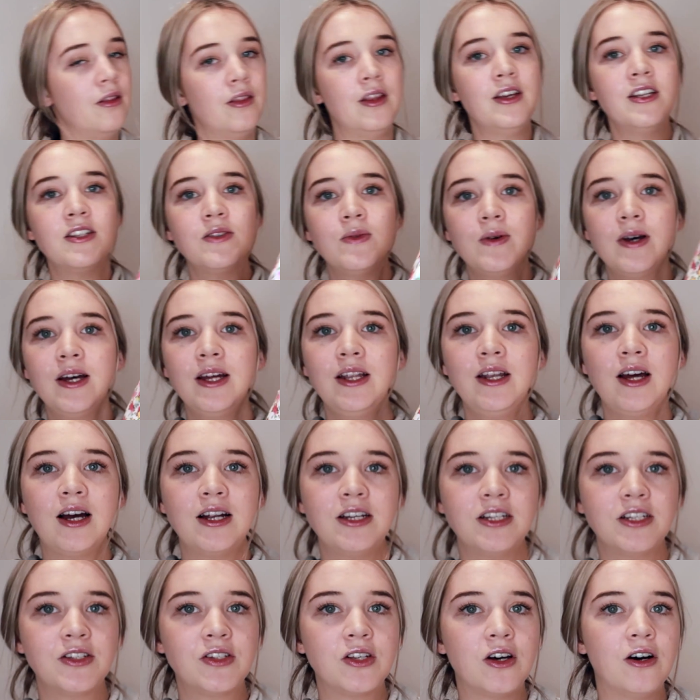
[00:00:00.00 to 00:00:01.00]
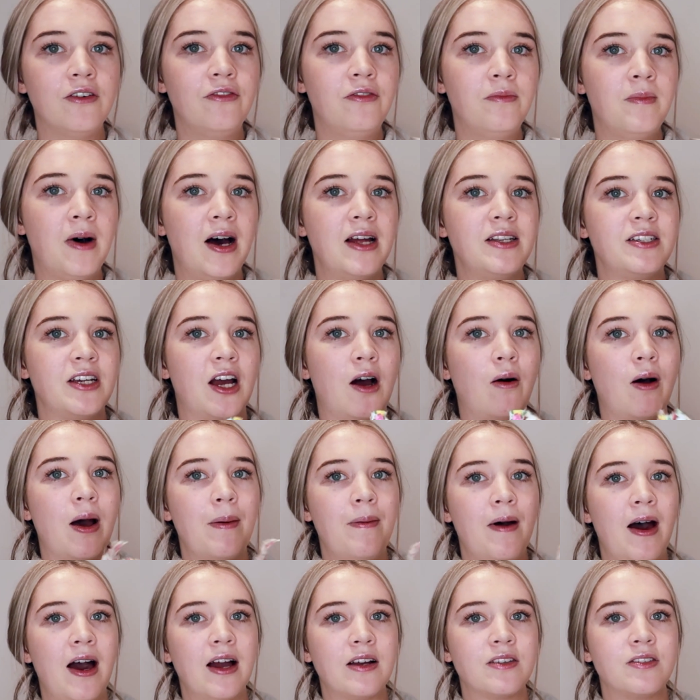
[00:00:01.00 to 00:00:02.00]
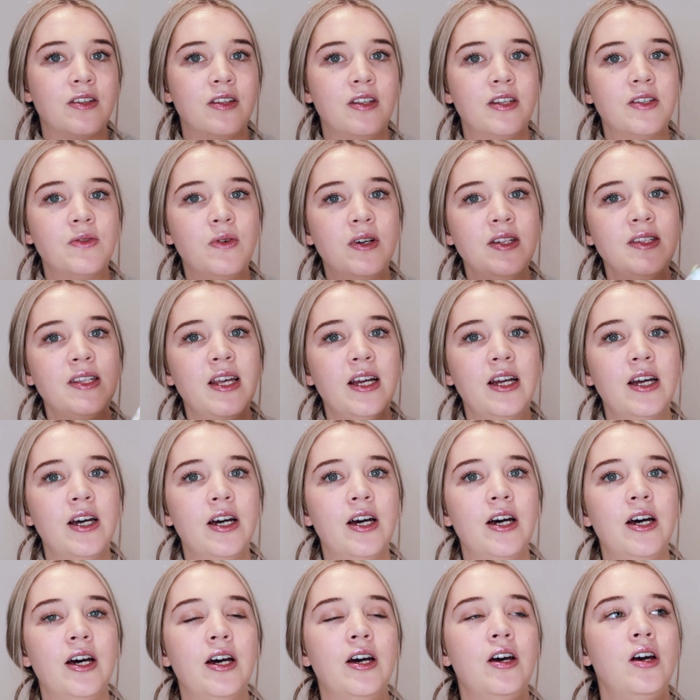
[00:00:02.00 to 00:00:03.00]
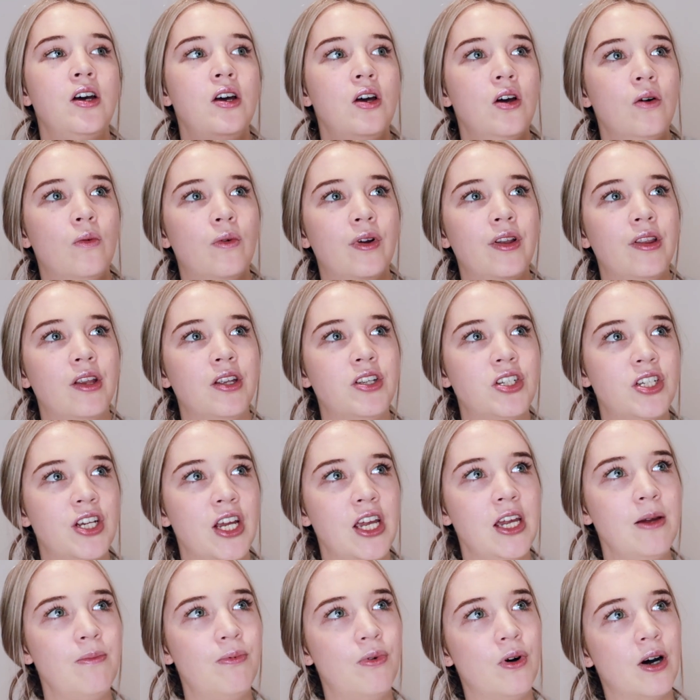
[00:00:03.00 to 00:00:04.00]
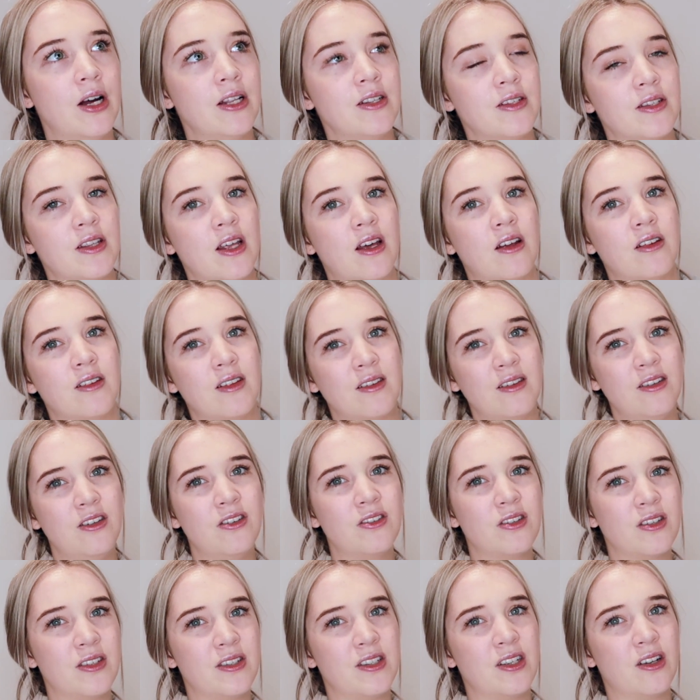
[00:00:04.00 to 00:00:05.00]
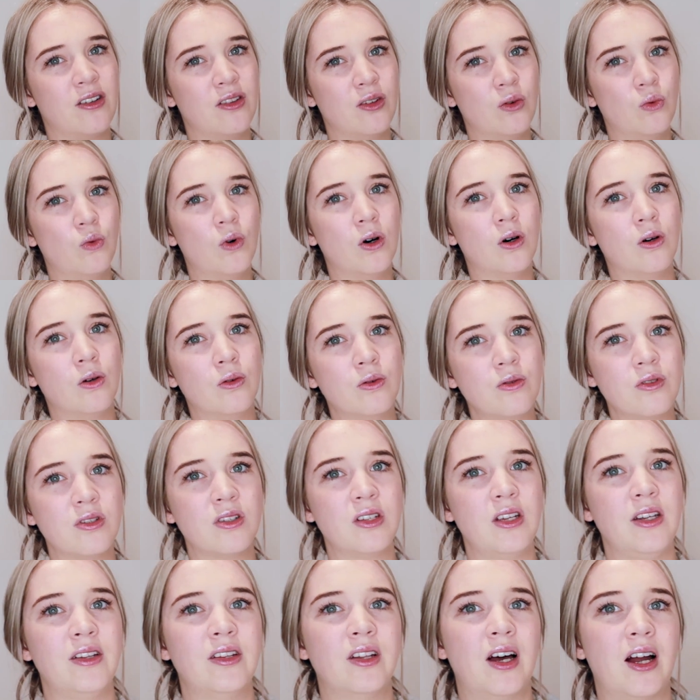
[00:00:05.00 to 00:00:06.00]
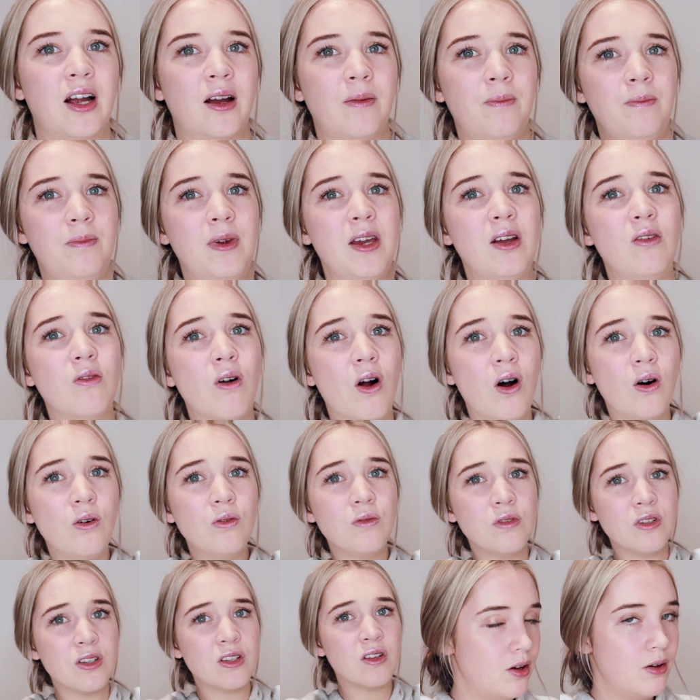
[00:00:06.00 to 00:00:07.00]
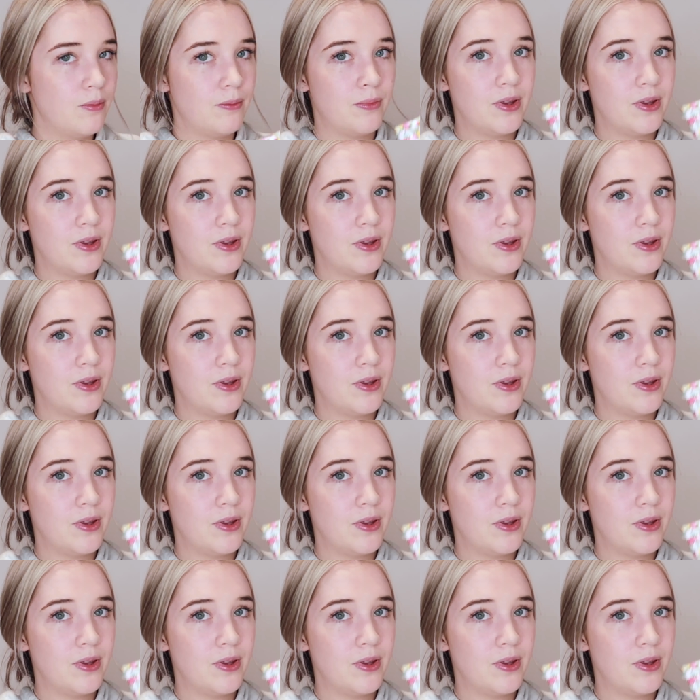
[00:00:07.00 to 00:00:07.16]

This one I just got for my DIY pack. So this one's like one of the cheap ones that usually sit on the walls in like big rolls.